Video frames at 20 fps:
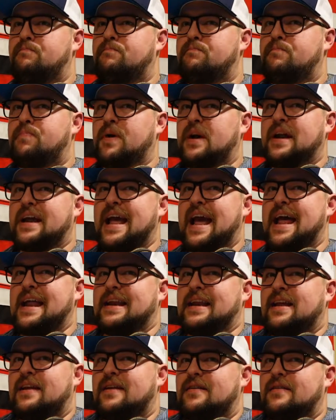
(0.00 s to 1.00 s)
But
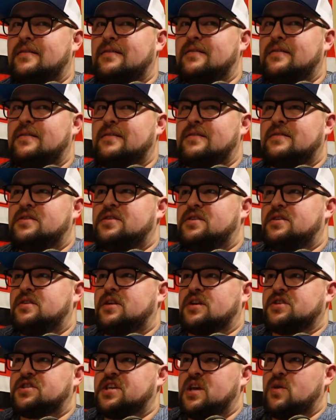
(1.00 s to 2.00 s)
again,
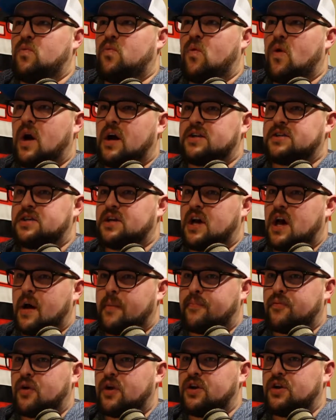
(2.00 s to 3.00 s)
does he want to
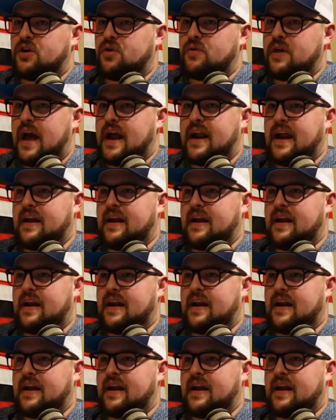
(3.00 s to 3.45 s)
uproot and do that?